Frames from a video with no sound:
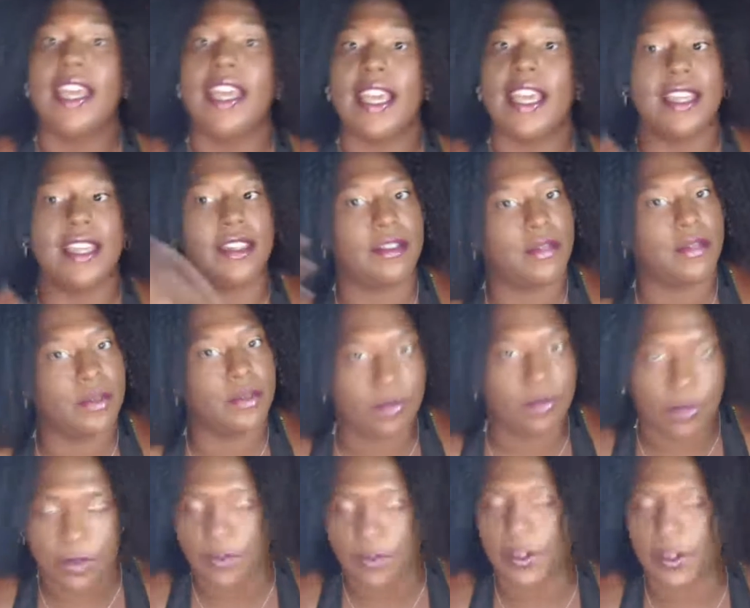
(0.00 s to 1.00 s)
it
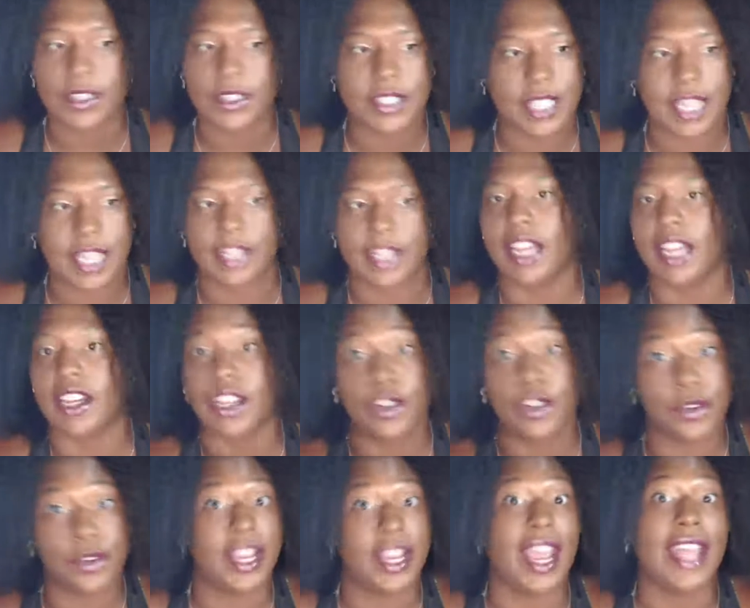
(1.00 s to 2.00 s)
reverts and kind of
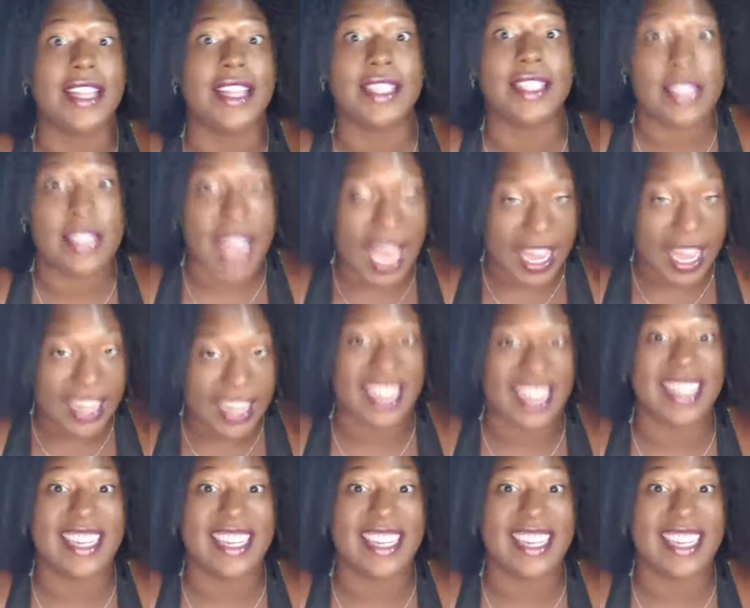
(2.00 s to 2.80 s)
creates that